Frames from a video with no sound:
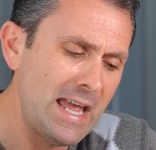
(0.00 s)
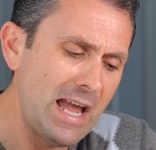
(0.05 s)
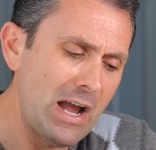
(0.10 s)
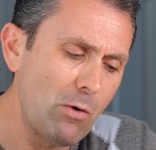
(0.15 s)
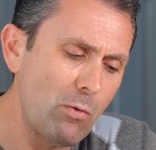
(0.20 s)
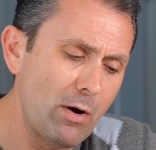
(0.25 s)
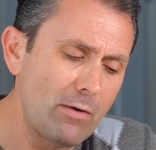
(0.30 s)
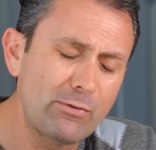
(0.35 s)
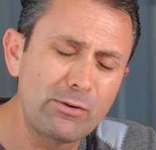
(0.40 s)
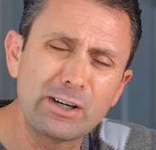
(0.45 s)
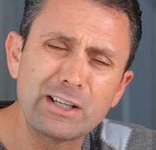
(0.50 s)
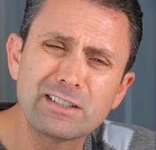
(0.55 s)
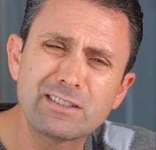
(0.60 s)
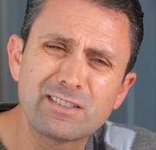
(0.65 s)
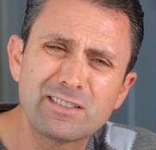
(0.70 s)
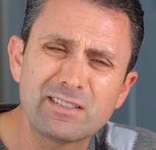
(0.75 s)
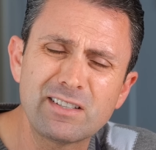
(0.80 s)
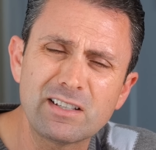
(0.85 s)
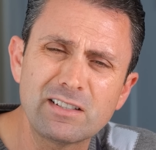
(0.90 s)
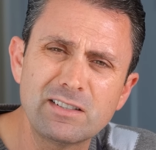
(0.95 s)
However, at
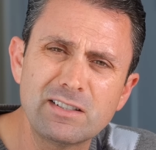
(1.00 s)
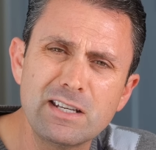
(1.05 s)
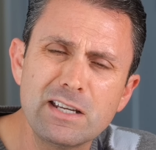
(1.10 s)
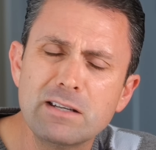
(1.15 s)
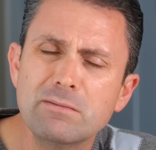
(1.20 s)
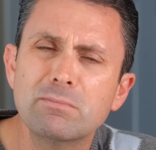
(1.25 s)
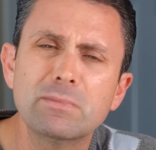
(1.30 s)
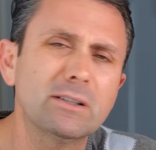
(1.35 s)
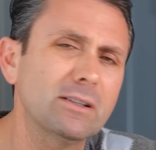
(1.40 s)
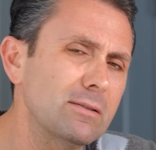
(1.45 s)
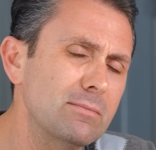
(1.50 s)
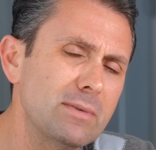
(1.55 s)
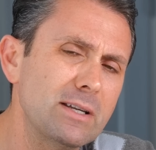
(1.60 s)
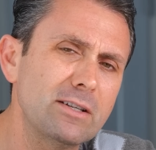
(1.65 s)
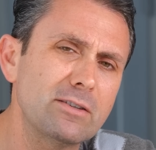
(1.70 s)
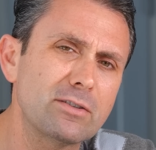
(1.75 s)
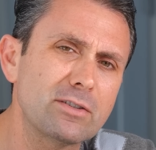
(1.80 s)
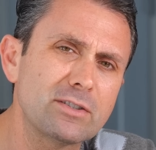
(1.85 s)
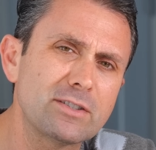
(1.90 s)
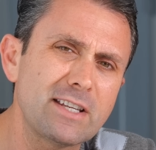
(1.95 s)
16
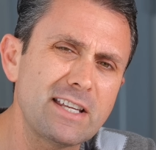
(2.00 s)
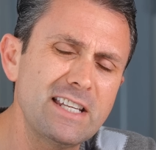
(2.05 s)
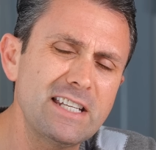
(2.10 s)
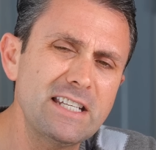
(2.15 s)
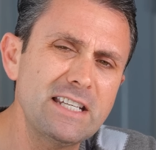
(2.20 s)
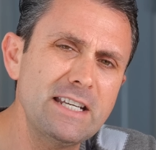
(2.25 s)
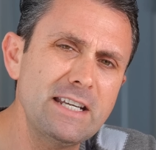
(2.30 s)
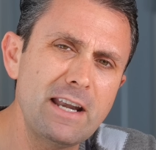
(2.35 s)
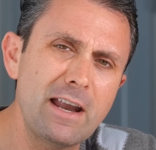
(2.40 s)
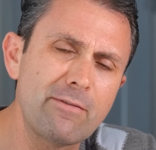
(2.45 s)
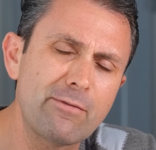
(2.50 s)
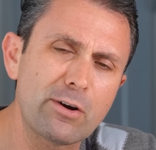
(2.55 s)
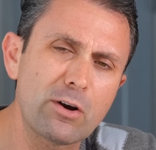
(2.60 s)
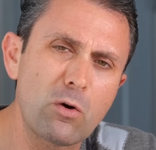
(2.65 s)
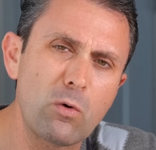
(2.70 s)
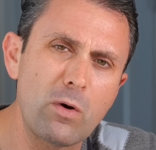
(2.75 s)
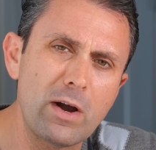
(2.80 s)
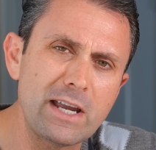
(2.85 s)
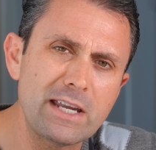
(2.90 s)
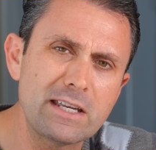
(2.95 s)
millimeters, it never
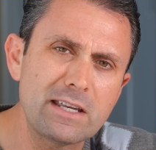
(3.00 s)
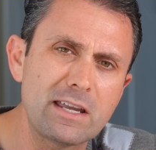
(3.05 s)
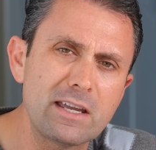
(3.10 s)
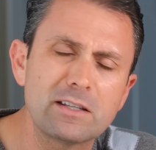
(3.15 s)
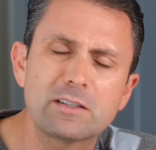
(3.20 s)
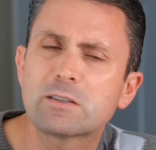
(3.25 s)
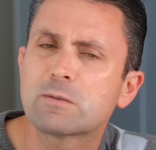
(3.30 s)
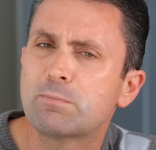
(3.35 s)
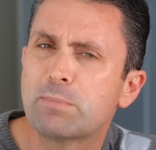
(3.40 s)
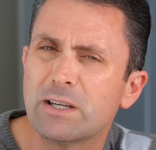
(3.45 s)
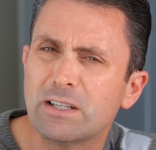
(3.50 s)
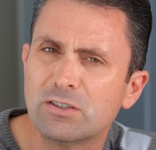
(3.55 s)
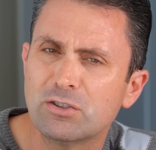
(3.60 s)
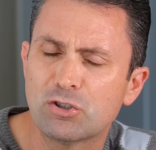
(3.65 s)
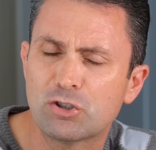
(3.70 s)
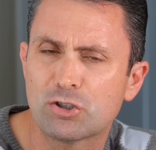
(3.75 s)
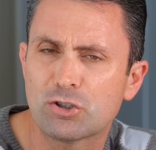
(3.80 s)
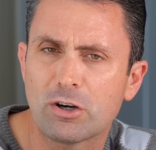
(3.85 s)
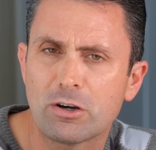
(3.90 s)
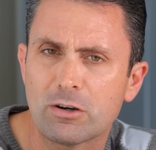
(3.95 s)
quite gets
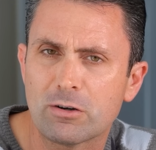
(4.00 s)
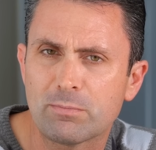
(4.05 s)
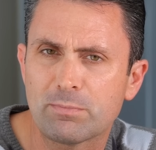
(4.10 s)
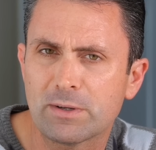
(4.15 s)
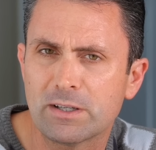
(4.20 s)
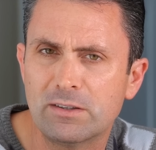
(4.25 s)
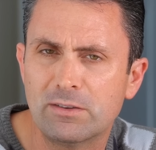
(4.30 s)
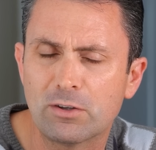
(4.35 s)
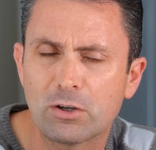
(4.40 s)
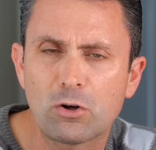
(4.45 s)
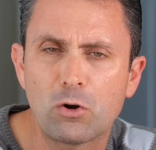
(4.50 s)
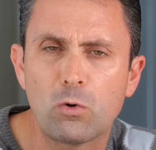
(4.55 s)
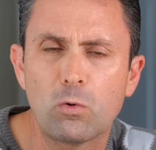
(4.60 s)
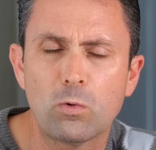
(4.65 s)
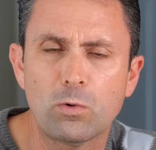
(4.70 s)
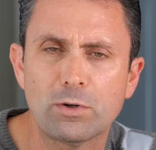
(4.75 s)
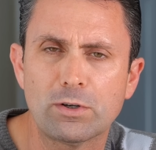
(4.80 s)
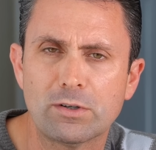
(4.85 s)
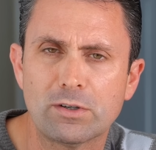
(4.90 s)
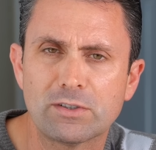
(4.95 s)
pin sharp in the
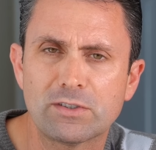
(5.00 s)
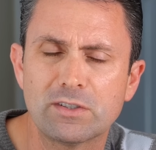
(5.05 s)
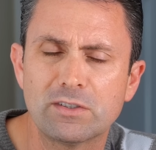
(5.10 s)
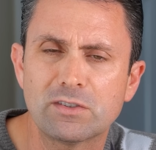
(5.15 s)
corners.